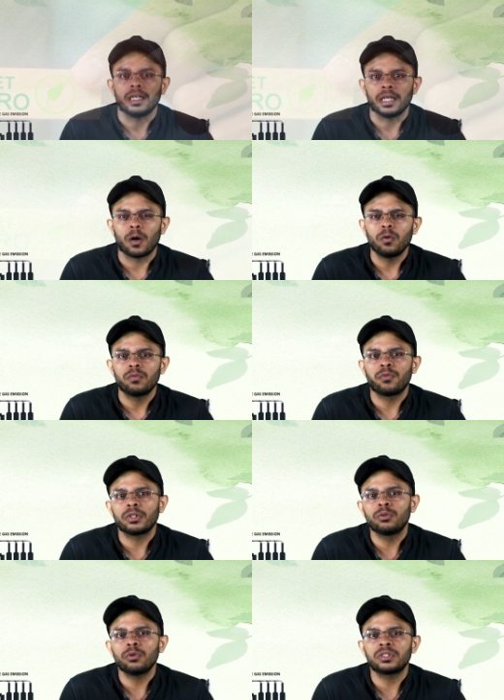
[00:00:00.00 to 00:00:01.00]
Now, for
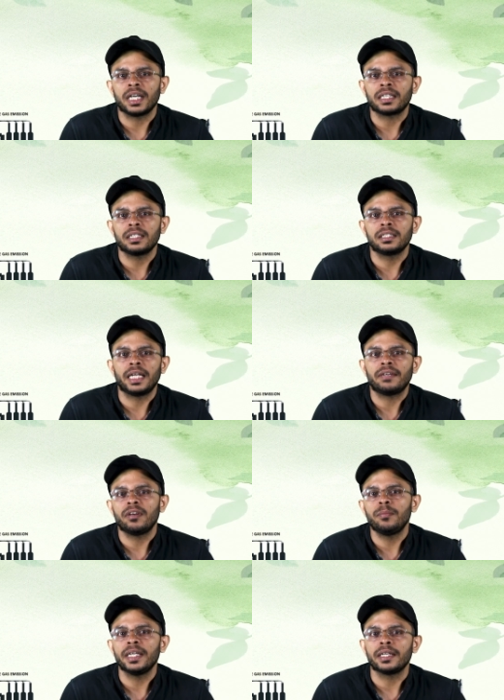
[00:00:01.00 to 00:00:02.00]
those sectors that
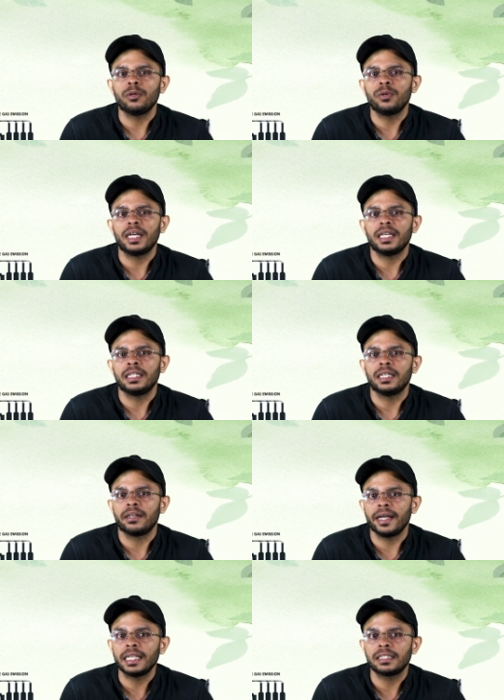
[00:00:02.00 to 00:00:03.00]
will be included in the
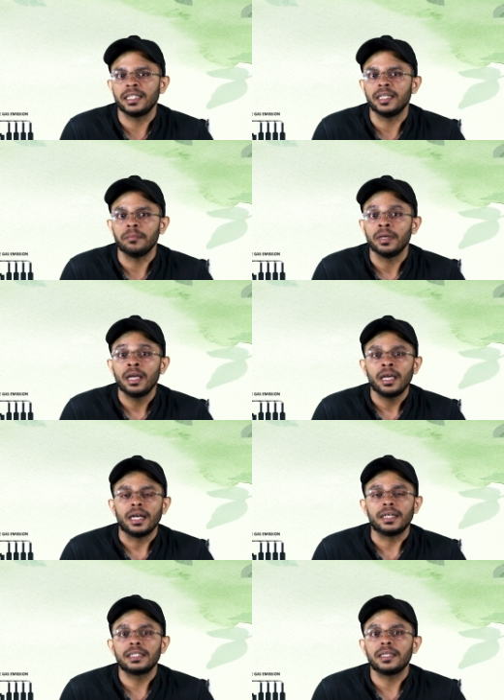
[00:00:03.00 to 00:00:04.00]
trading scheme,
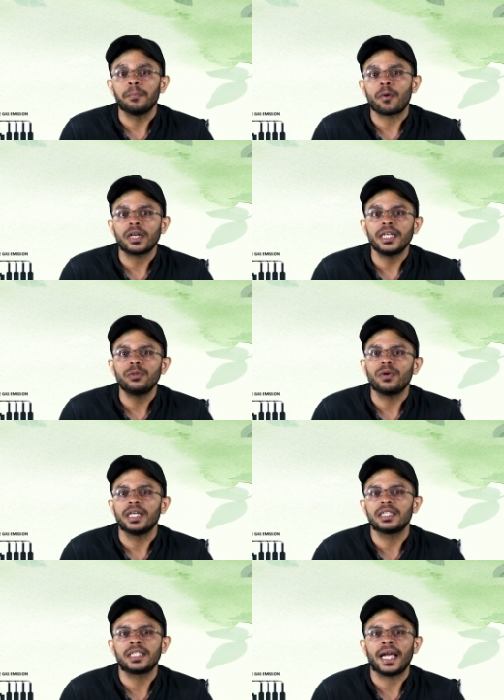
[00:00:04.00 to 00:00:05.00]
it is important to
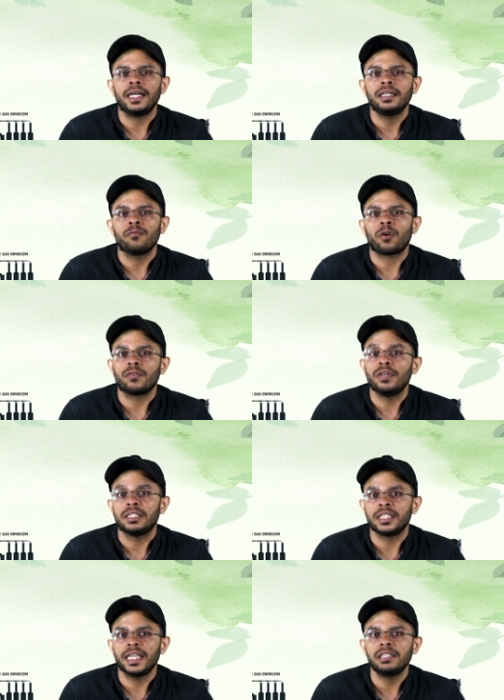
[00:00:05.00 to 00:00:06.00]
understand what will
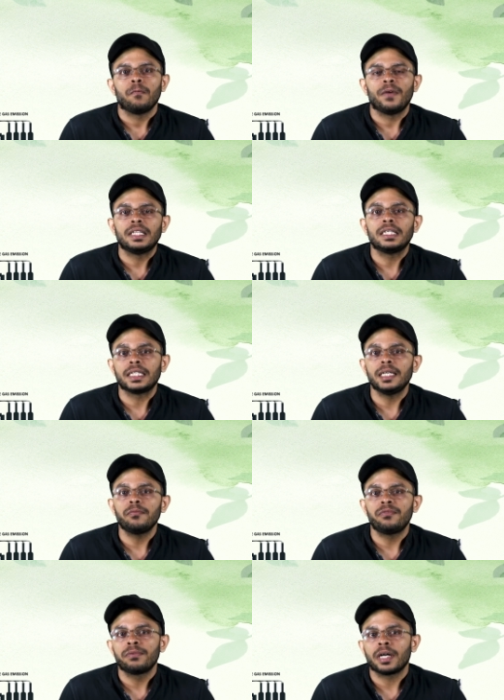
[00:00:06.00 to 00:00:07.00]
change when the
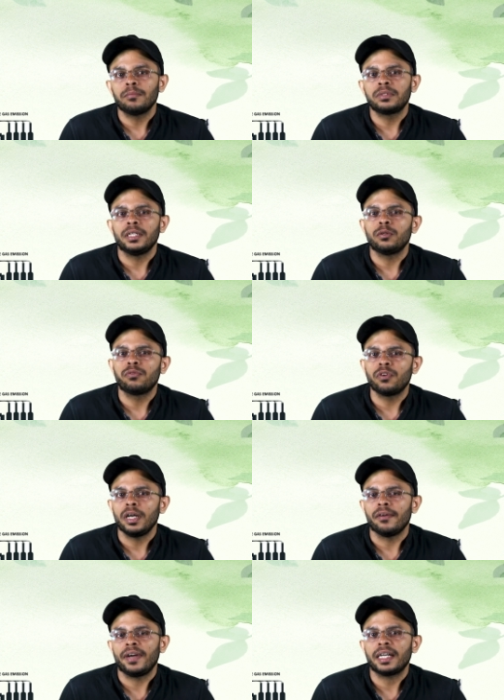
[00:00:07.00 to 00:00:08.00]
scheme comes into full
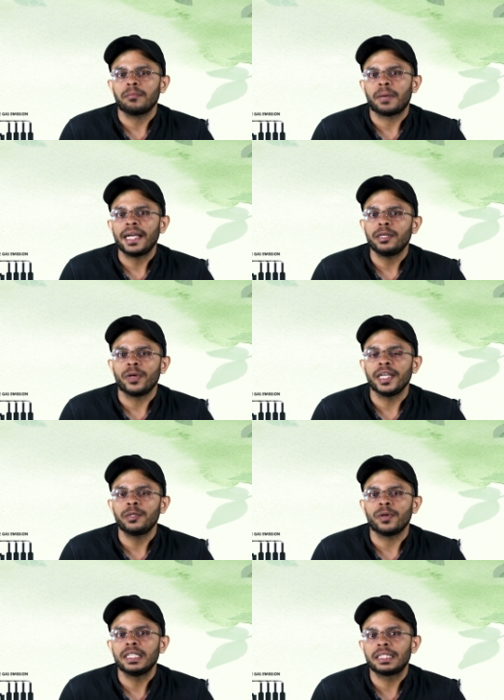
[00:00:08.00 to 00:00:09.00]
effect by
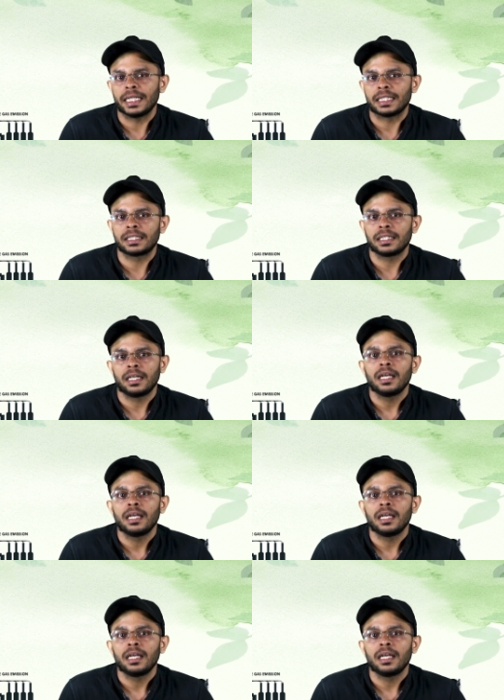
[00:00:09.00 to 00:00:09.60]
2026.